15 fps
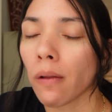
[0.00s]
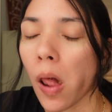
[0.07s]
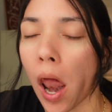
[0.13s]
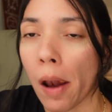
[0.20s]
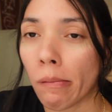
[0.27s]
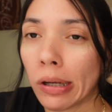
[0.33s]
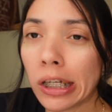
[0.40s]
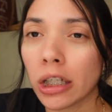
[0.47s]

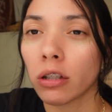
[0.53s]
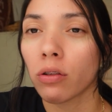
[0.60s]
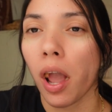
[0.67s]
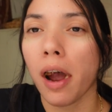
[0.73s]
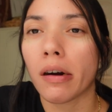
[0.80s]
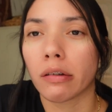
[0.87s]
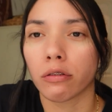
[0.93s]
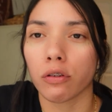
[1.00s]
I'm eating
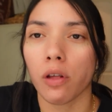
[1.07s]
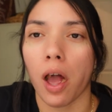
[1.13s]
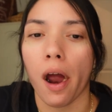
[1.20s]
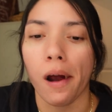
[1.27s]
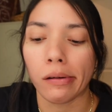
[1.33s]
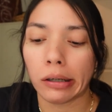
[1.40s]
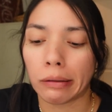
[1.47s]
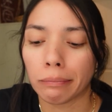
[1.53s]
now so
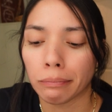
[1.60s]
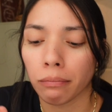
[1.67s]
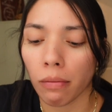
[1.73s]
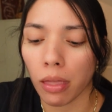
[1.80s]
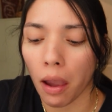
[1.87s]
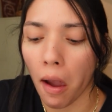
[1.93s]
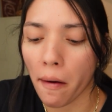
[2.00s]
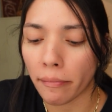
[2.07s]
that
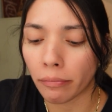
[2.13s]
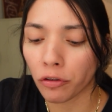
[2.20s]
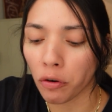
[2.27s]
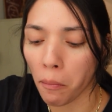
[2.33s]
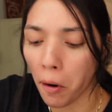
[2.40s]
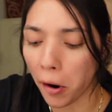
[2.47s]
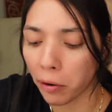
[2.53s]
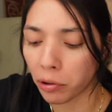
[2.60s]

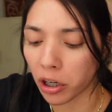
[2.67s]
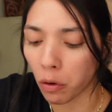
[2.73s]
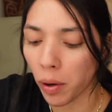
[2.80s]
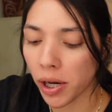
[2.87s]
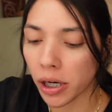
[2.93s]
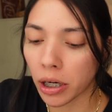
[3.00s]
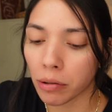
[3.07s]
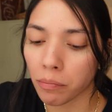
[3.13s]
tomorrow when I
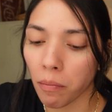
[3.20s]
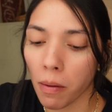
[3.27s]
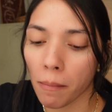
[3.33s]
wake up,